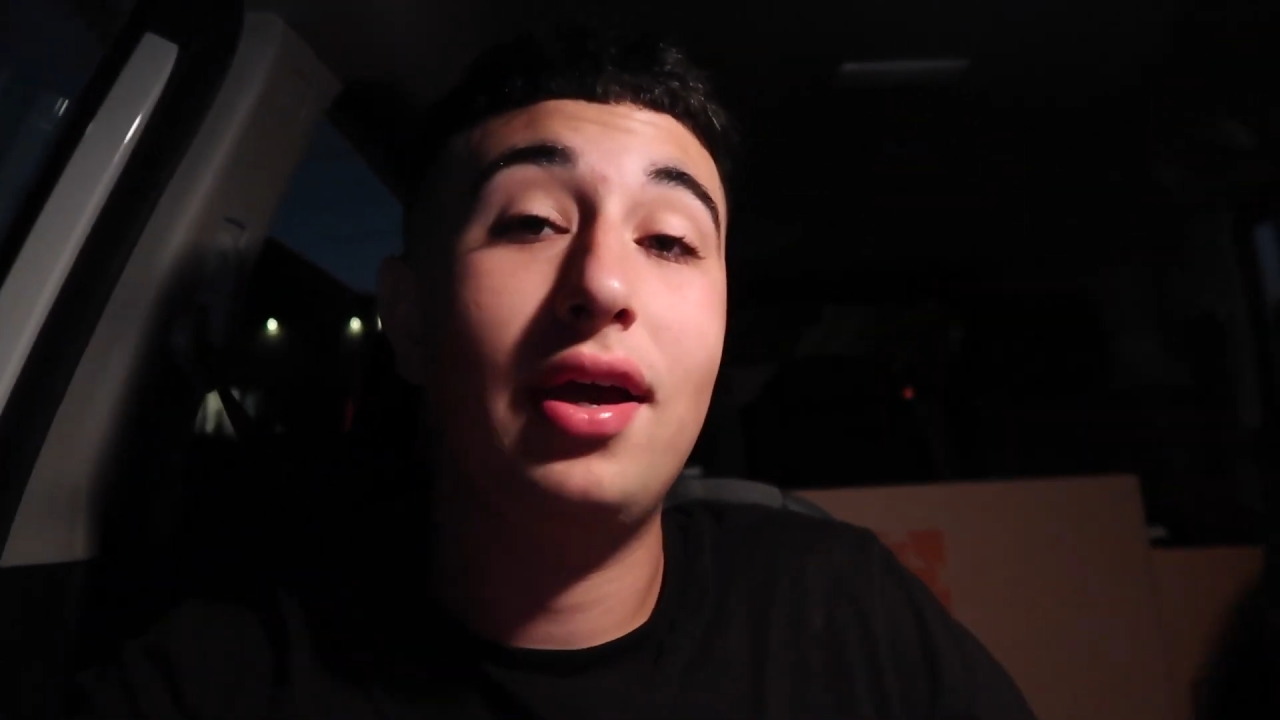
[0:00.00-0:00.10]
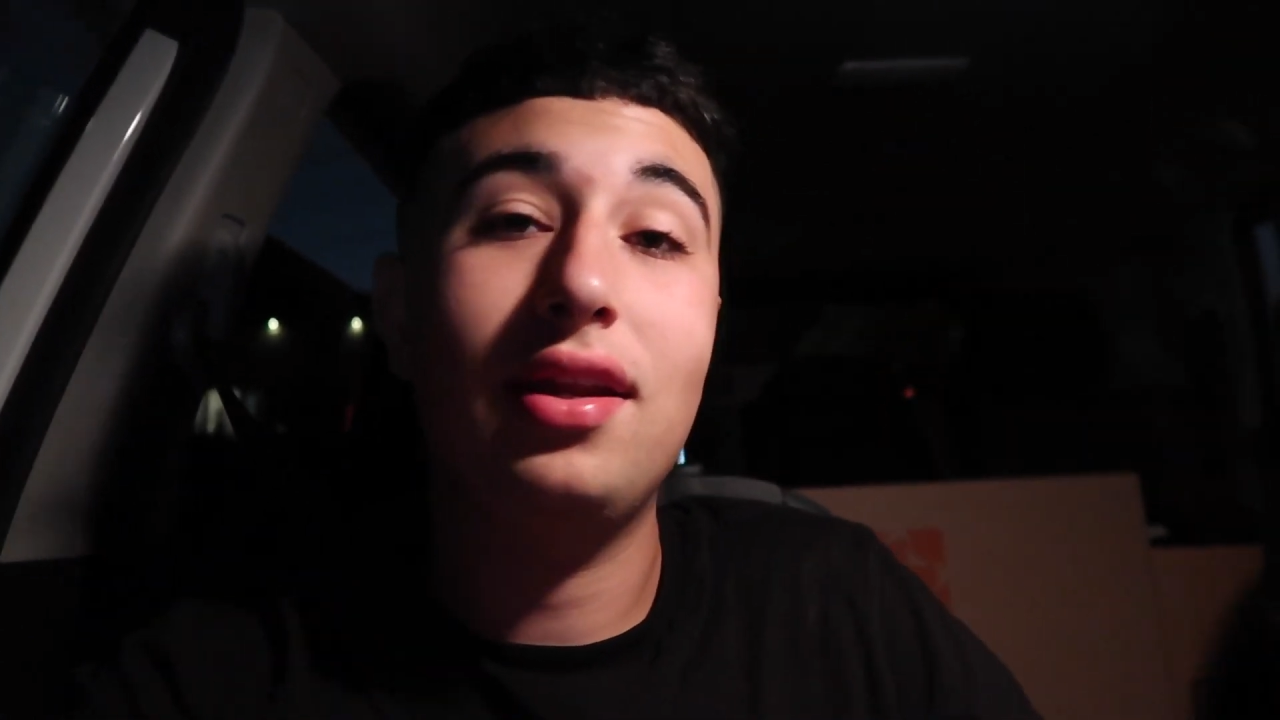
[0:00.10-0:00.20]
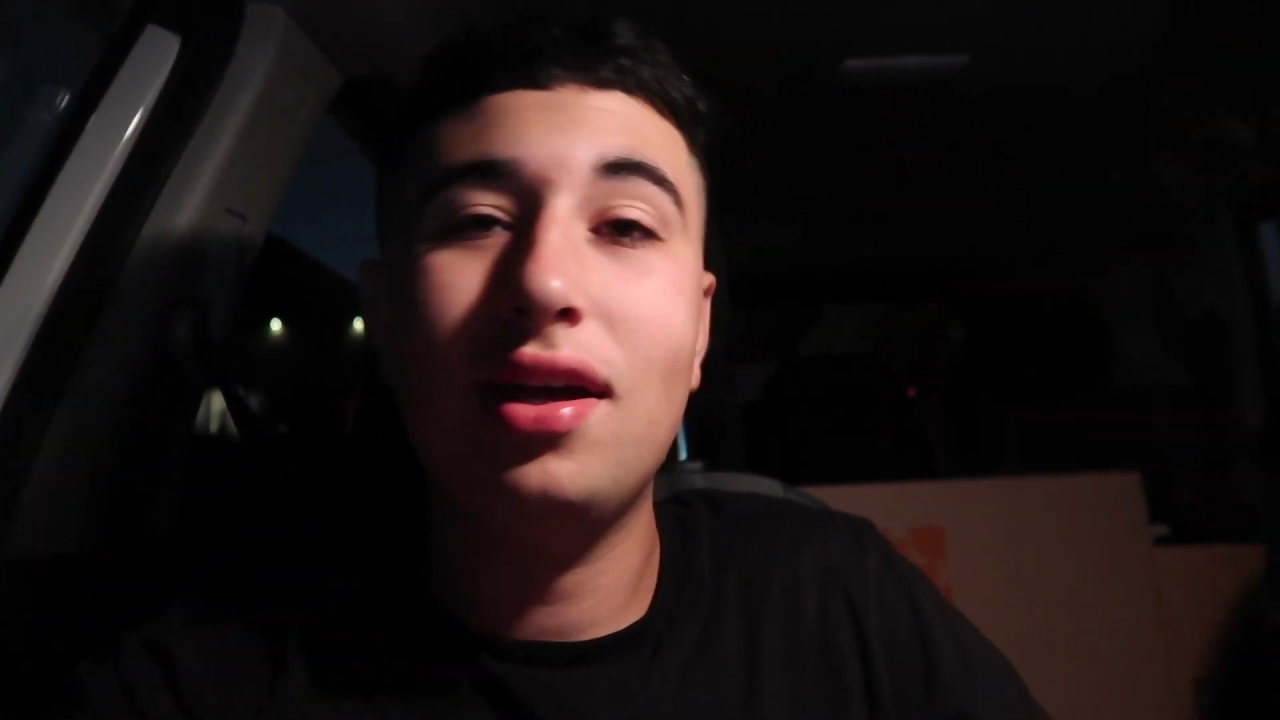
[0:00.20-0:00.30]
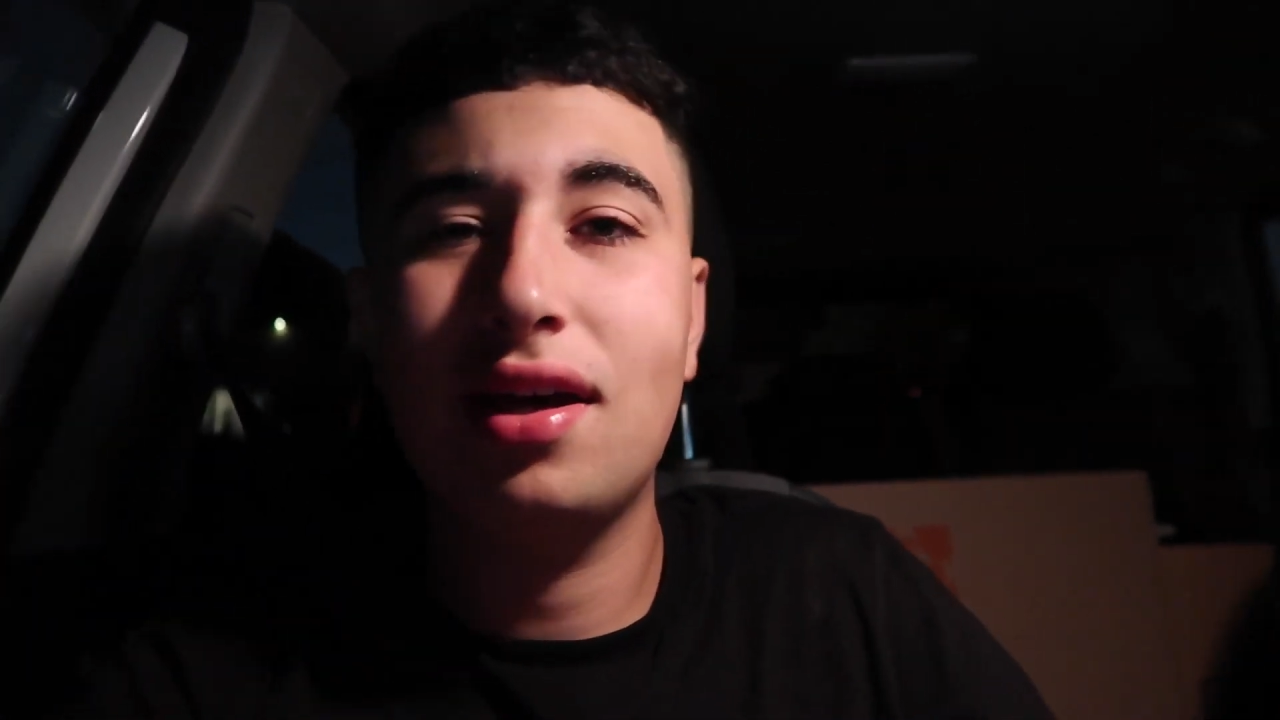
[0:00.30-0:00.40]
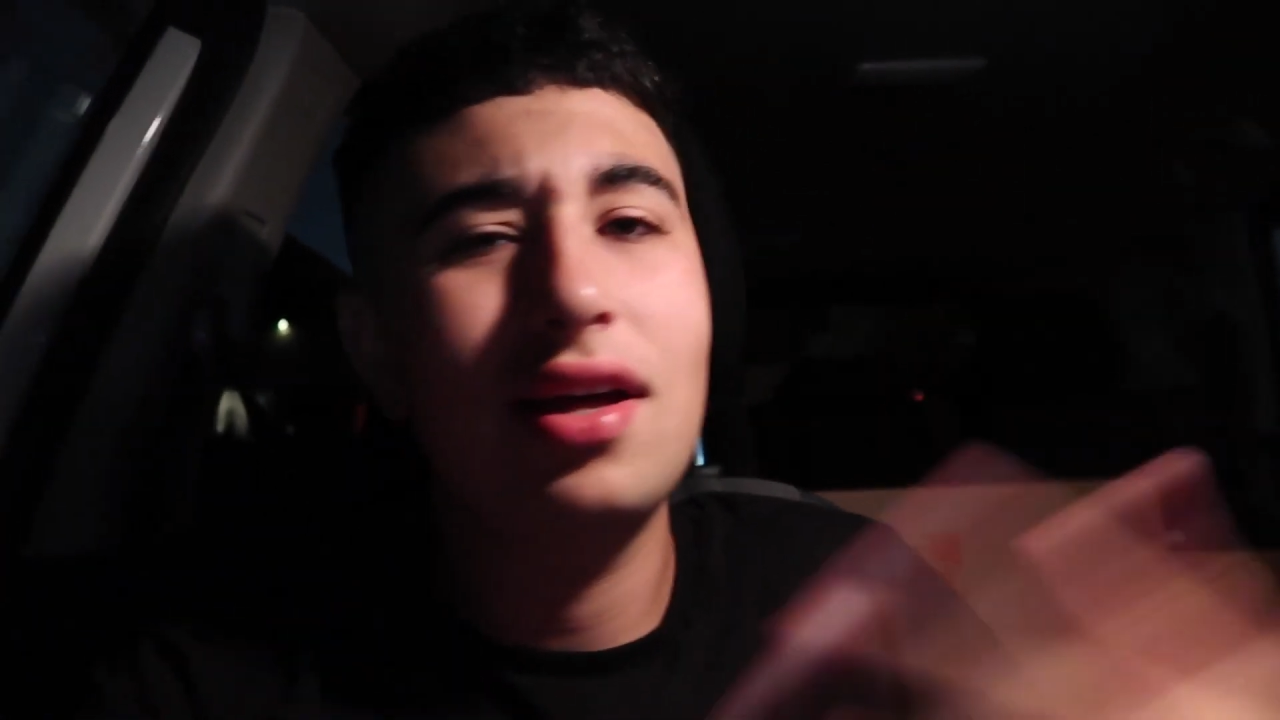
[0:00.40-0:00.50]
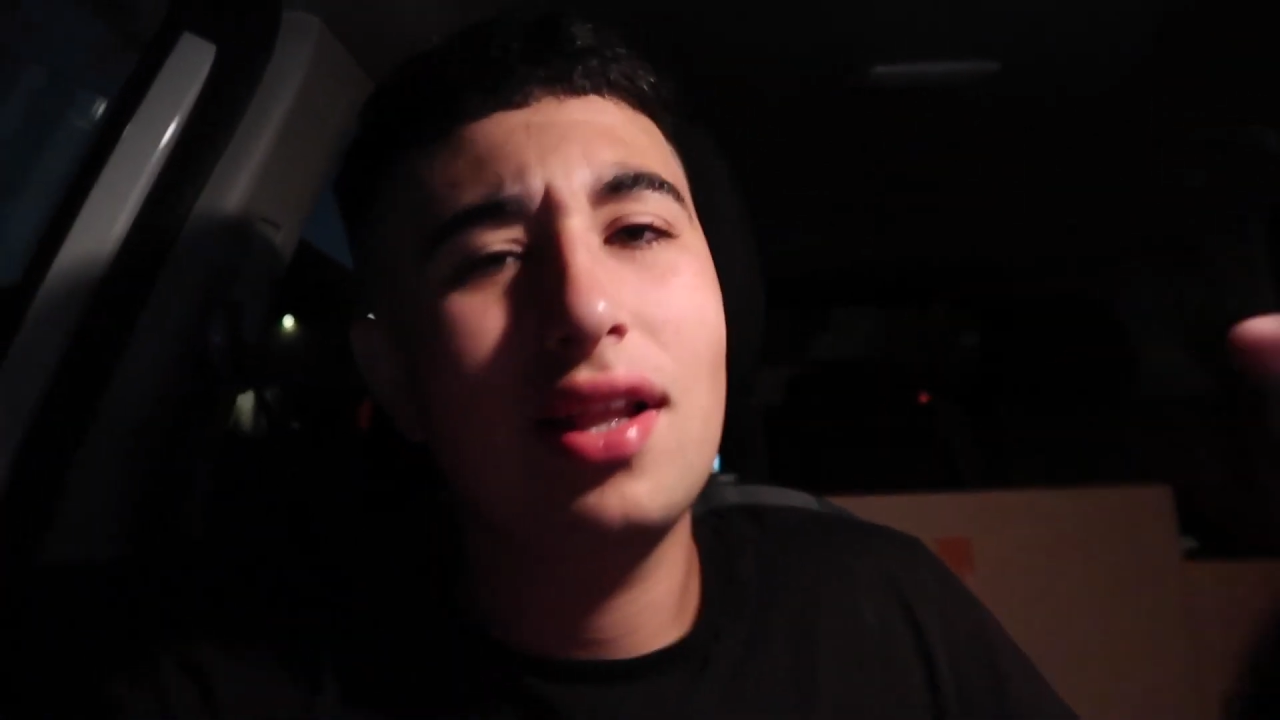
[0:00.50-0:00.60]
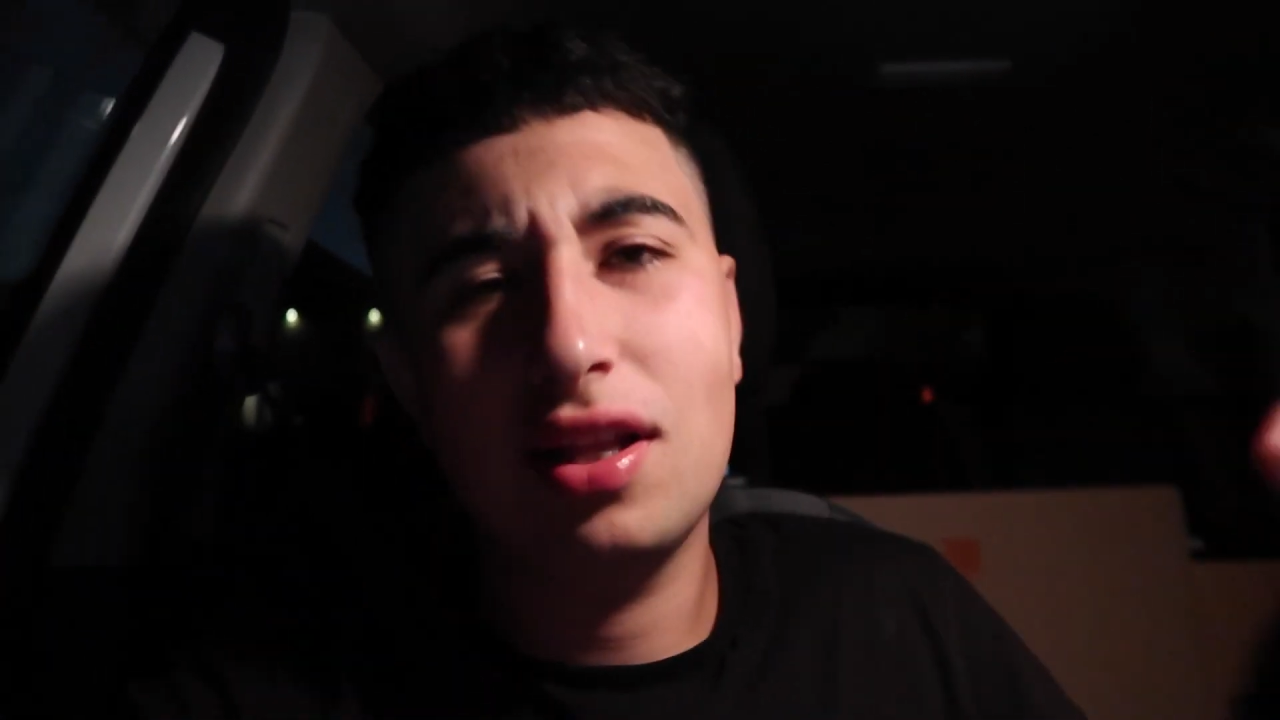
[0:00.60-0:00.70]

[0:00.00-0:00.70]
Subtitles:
and yeah,